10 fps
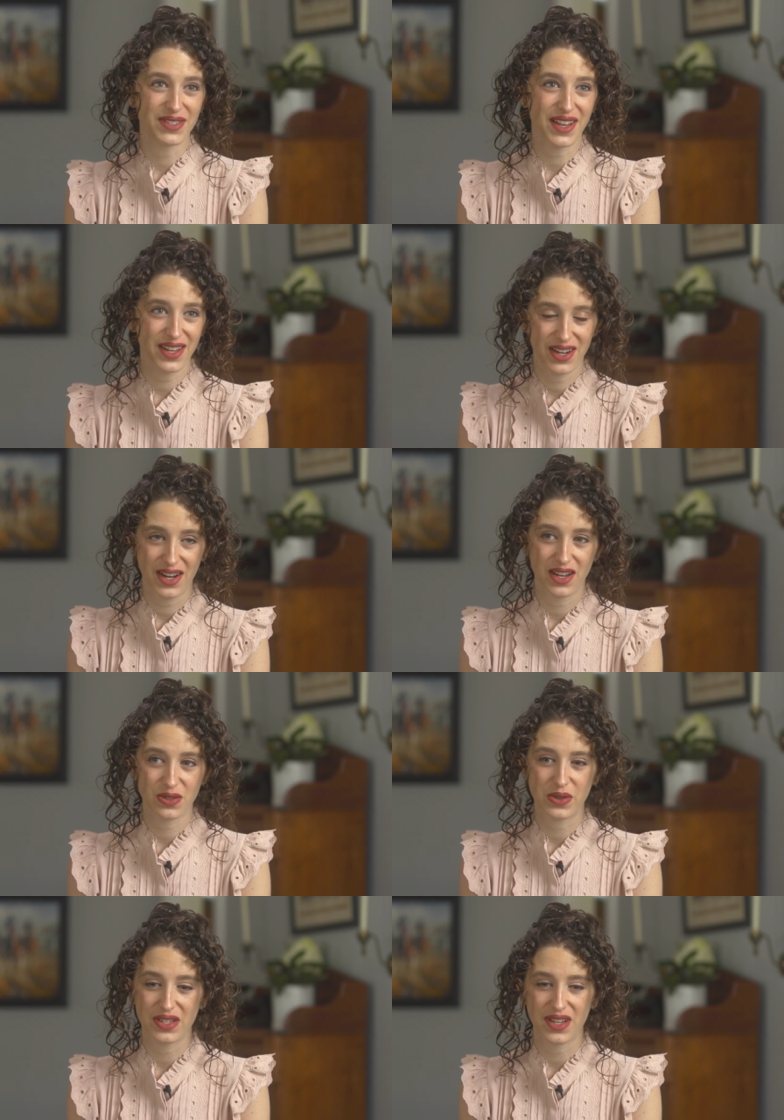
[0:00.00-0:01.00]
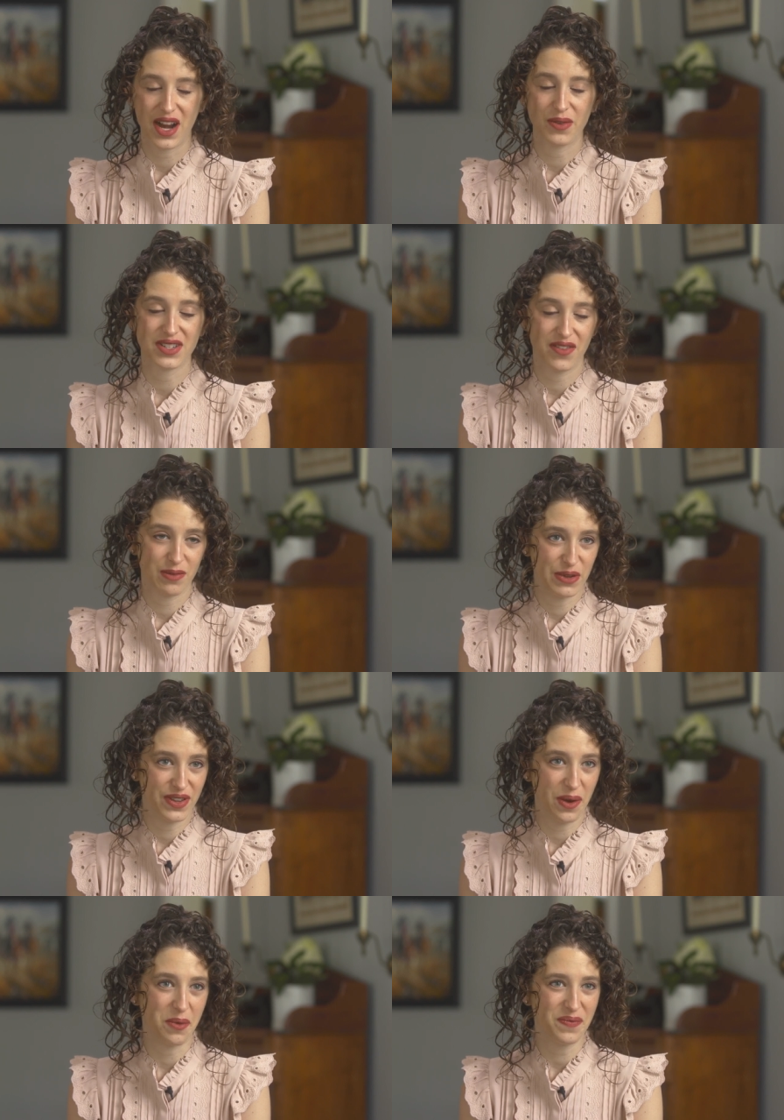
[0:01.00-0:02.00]
was that kid in high school that said I was never
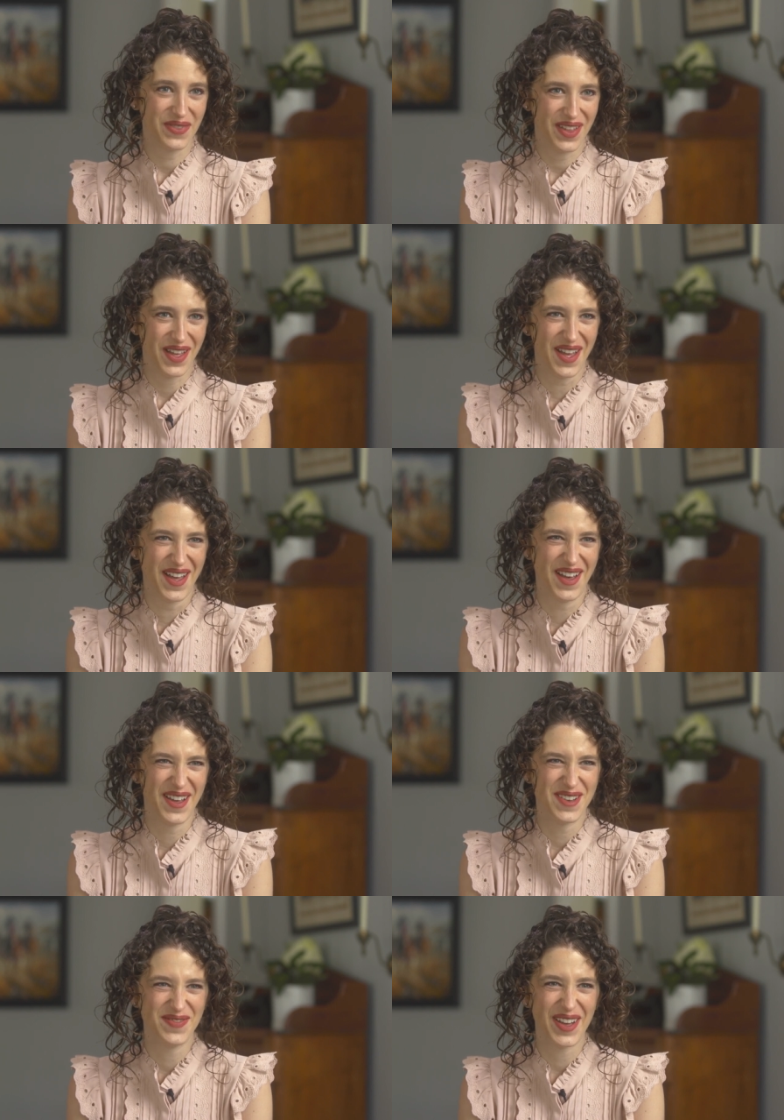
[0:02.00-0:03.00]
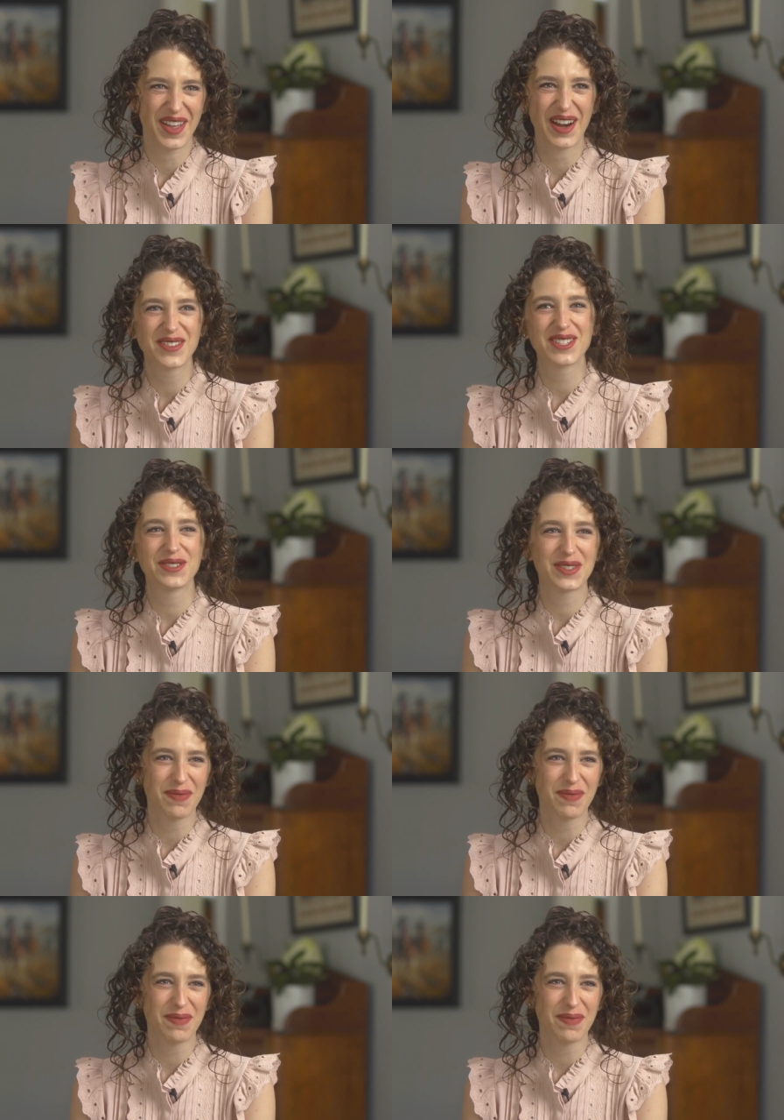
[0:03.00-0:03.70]
moving home. I thought it was too